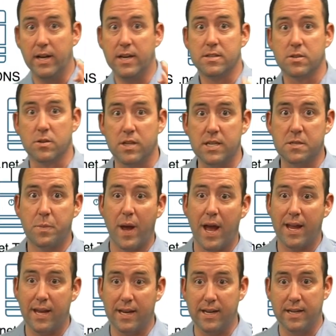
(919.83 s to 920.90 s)
So this
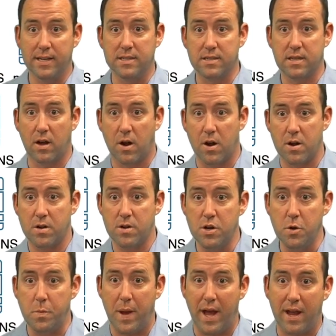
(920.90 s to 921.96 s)
packet is our
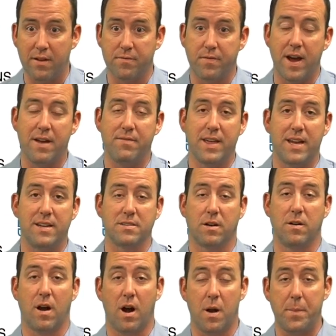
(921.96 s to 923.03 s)
new packet 5. That is our
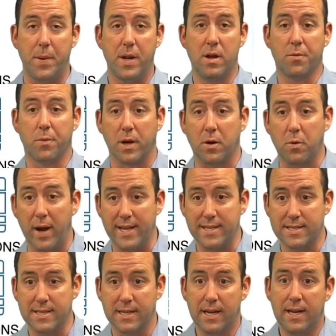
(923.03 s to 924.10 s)
ARP
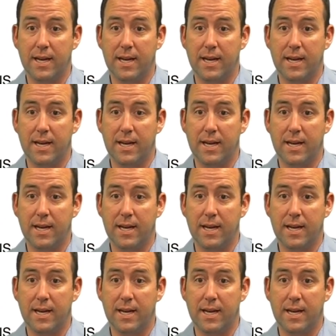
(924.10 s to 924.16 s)
request.